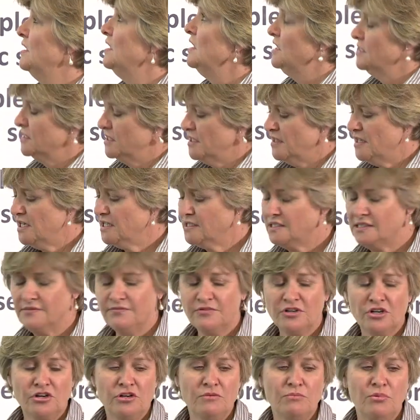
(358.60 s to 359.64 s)
So there's some
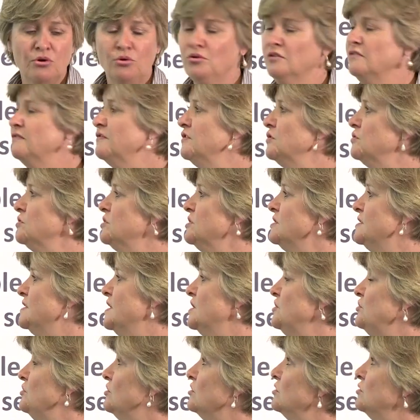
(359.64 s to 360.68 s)
very important filters that
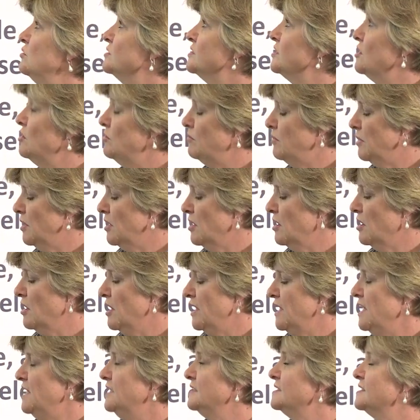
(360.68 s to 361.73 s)
you can also apply
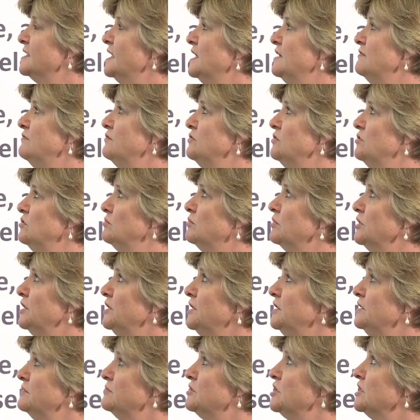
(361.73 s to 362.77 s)
and save with your
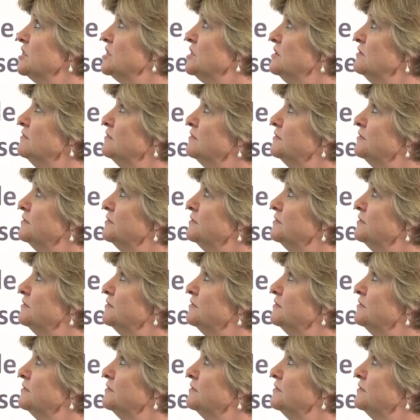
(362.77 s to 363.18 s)
breeding objective.